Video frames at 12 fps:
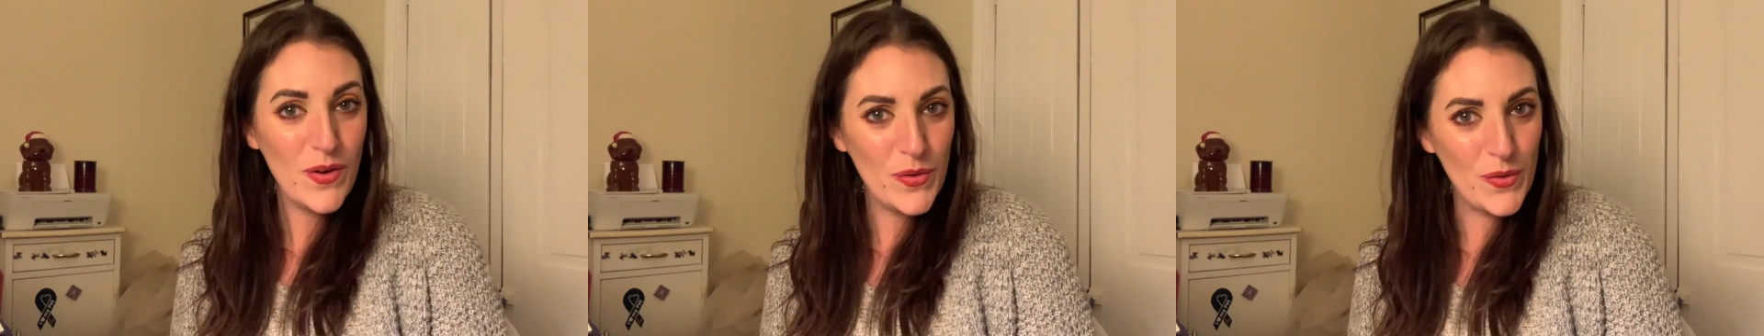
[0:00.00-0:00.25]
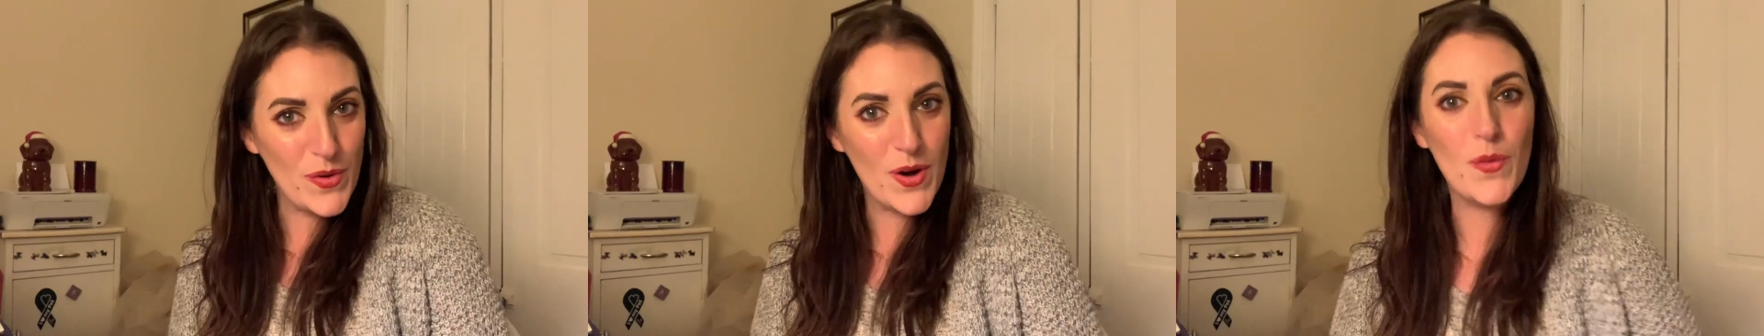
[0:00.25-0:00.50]

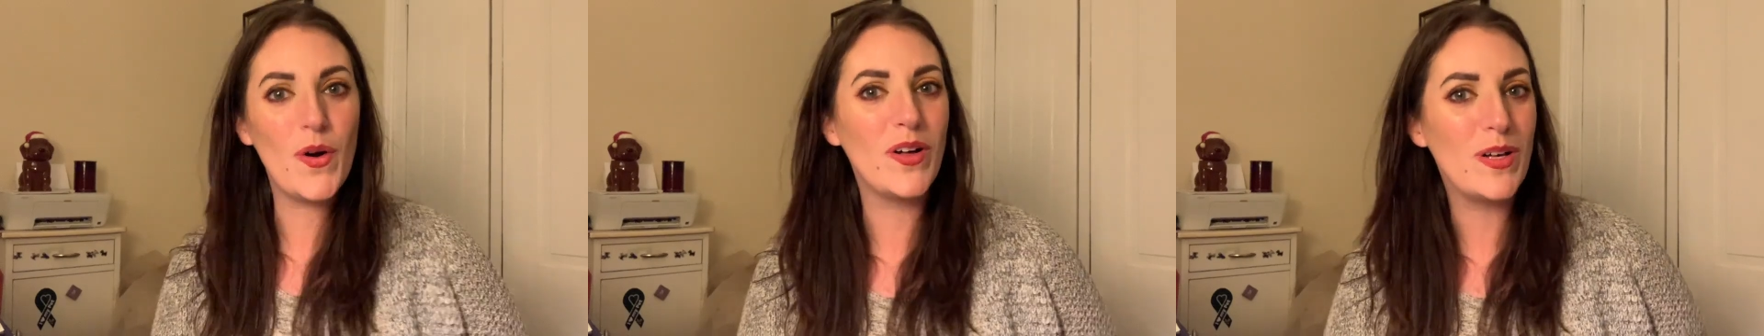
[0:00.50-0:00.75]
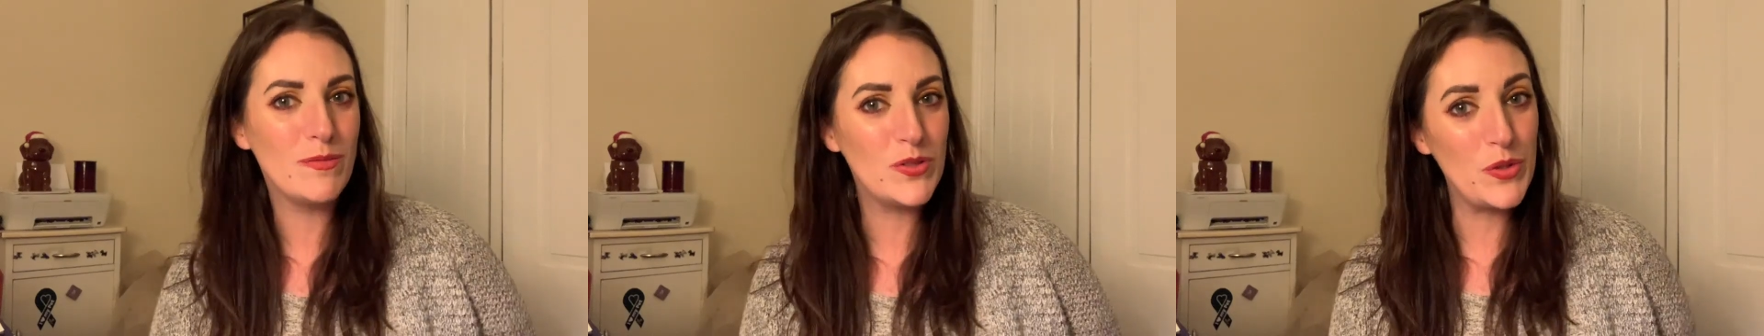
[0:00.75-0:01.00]
Hello!
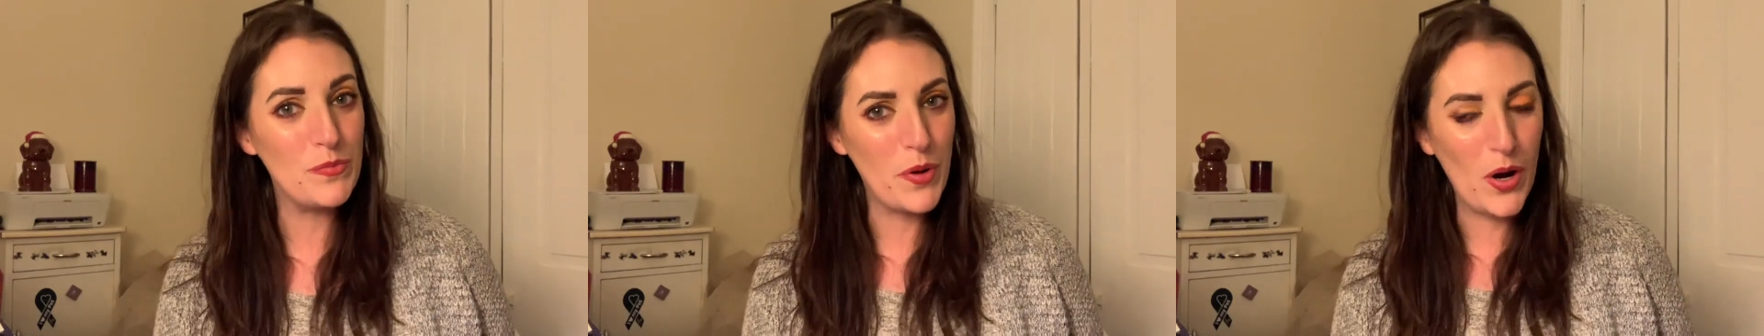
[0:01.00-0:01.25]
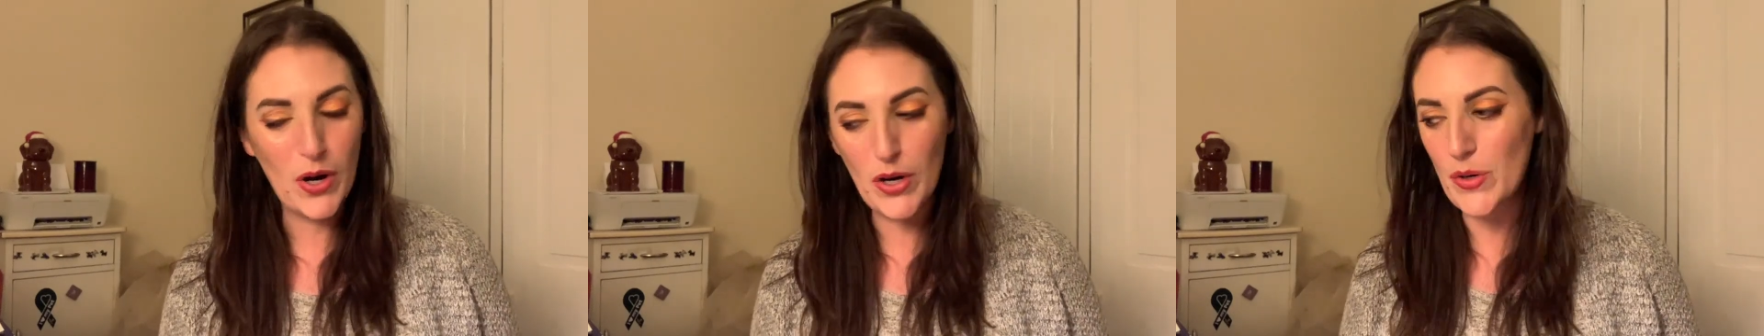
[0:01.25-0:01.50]
Welcome to
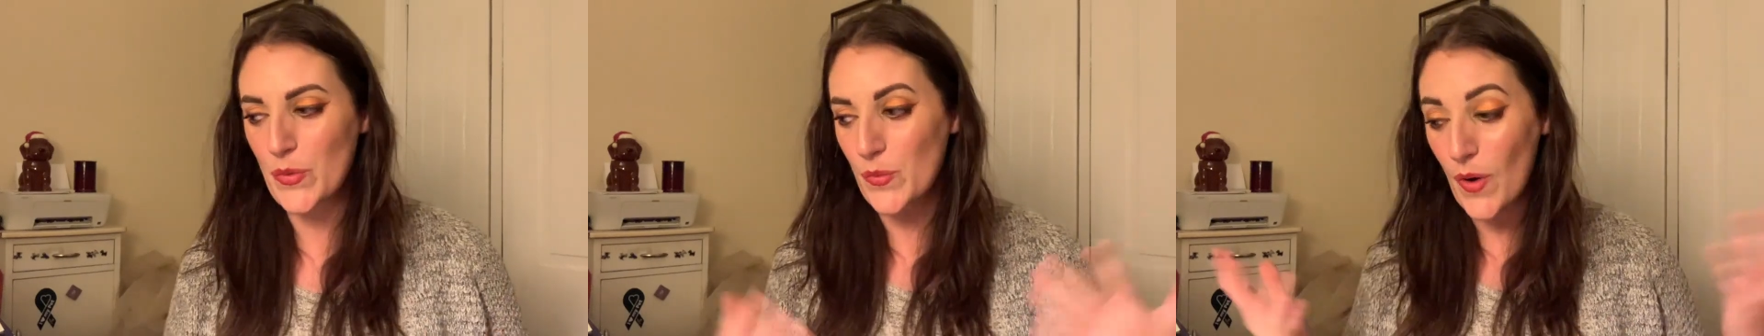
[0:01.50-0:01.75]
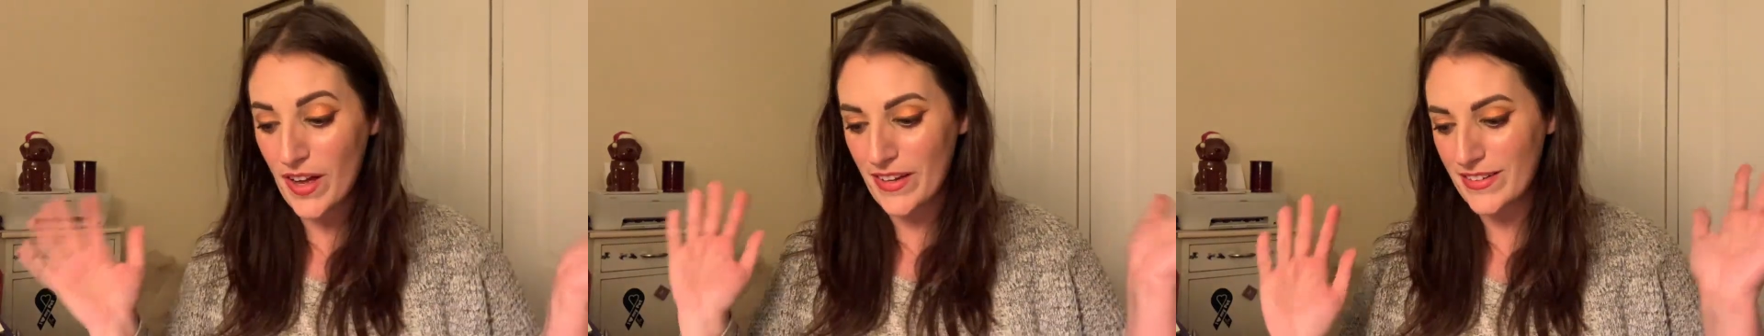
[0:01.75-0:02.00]
part
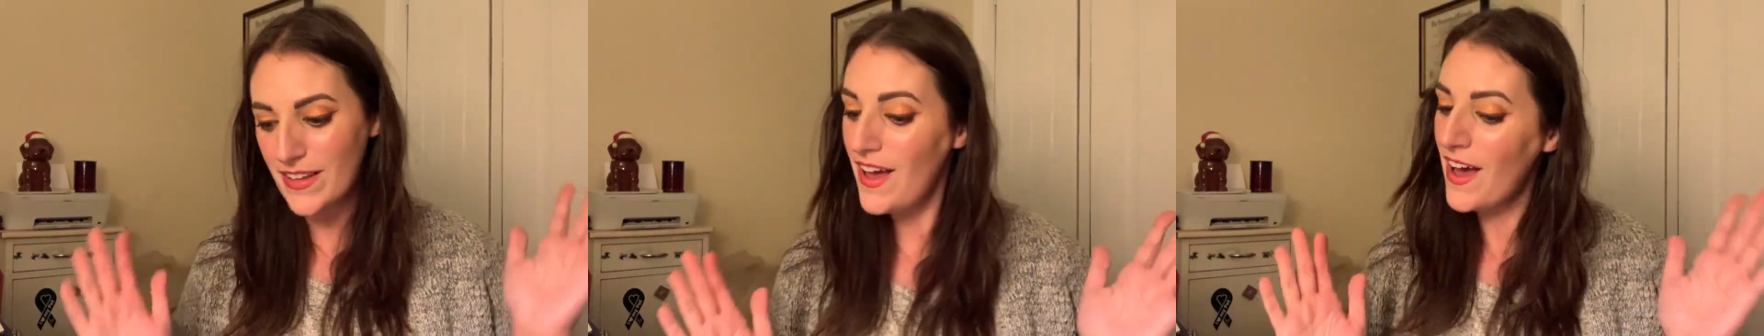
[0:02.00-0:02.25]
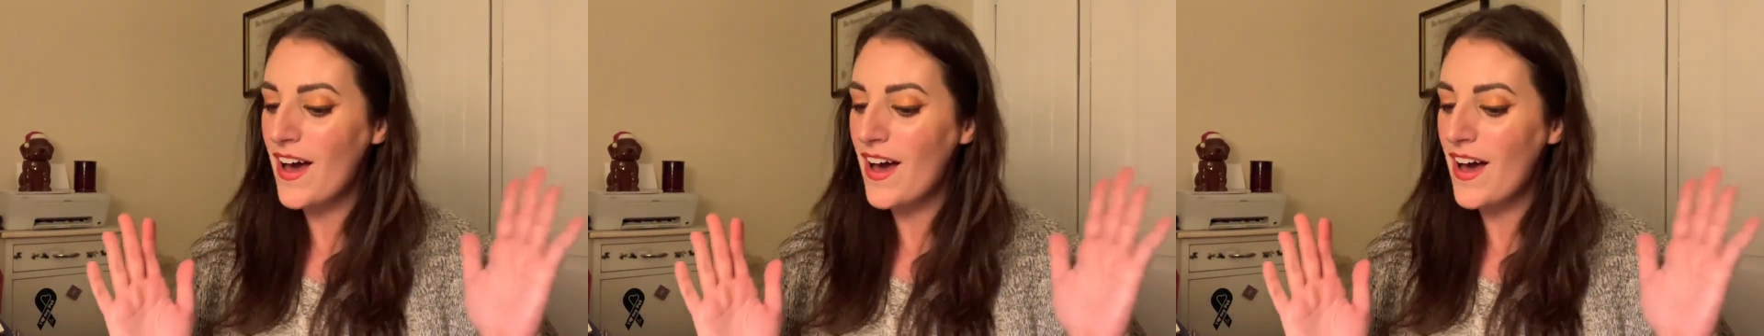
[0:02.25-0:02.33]
one